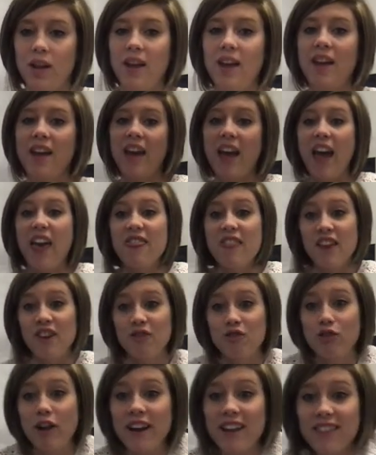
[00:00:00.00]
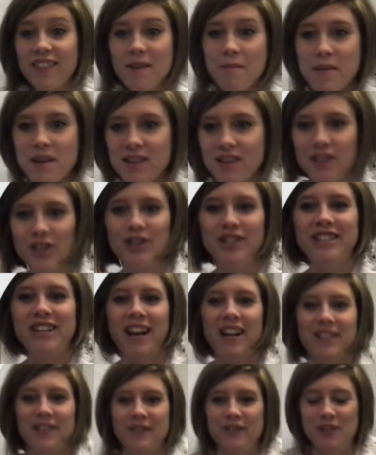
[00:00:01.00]
And then write them in your
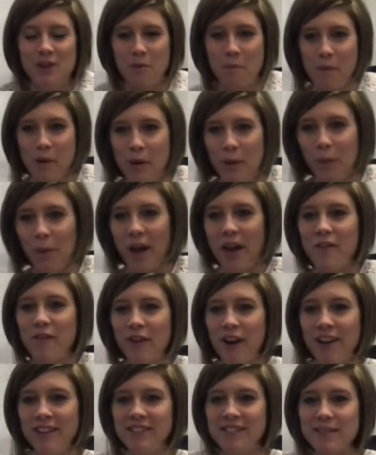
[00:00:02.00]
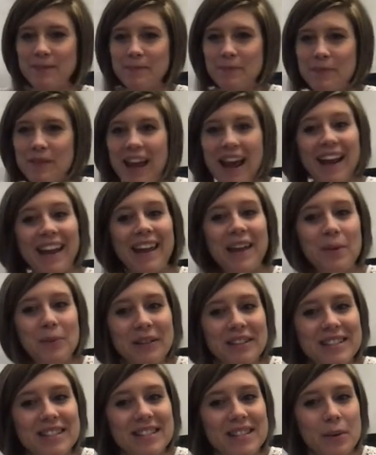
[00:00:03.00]
detective's notebook, okay, friends? I can't wait
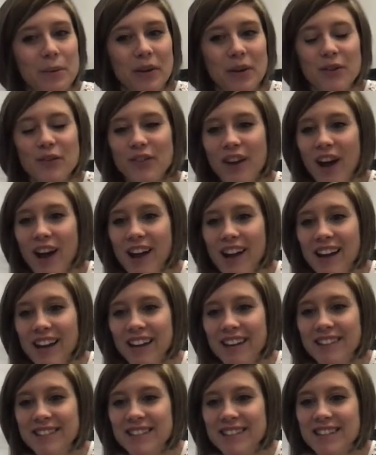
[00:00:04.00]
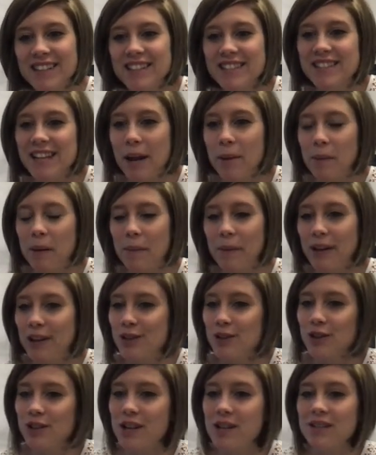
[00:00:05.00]
to see what you find. Send me
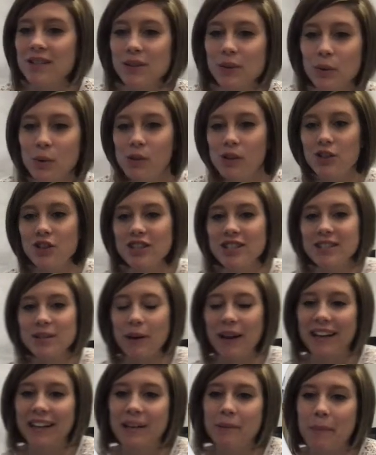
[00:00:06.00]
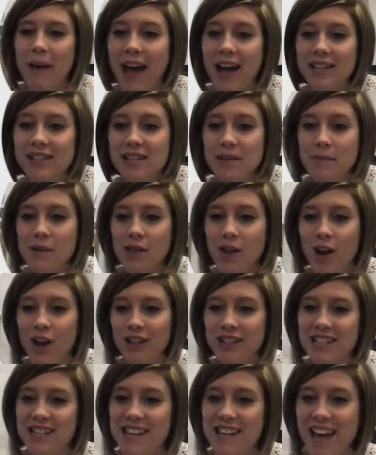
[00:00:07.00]
pictures on Schoology so I can pass them along
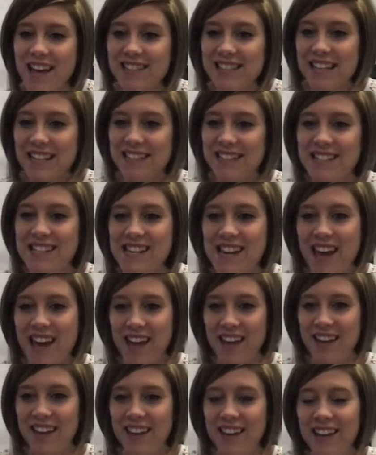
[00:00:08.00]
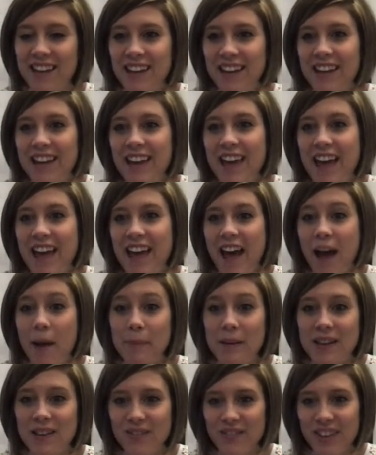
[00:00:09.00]
to the SSDA.
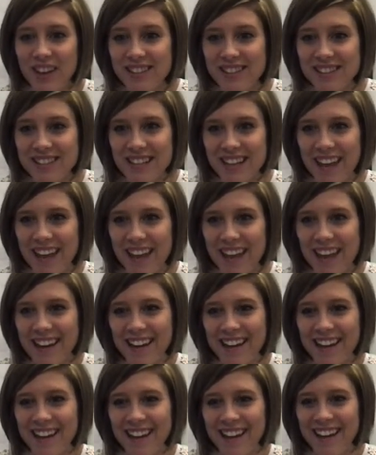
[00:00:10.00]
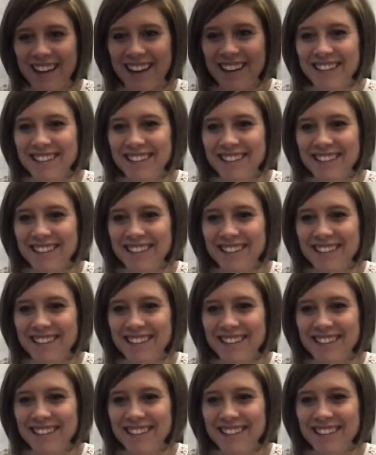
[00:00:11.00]
Happy investigating!